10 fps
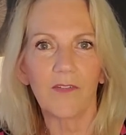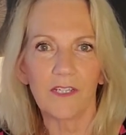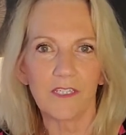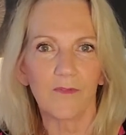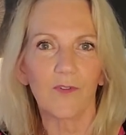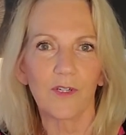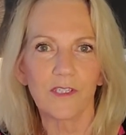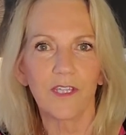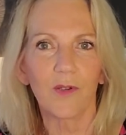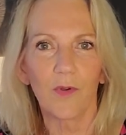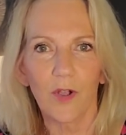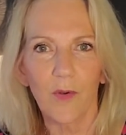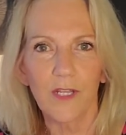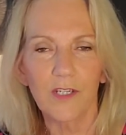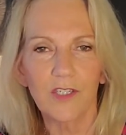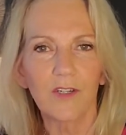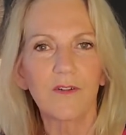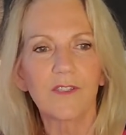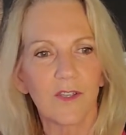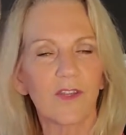That's the first thing we're going to do
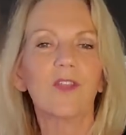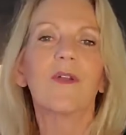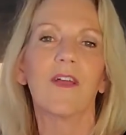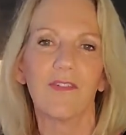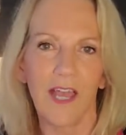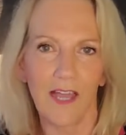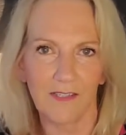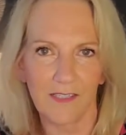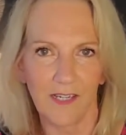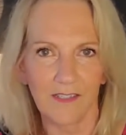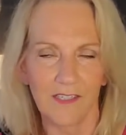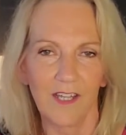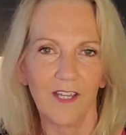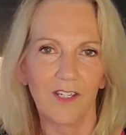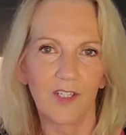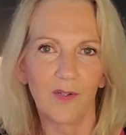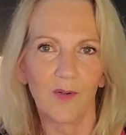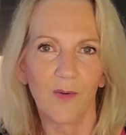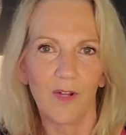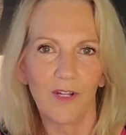so that you have access to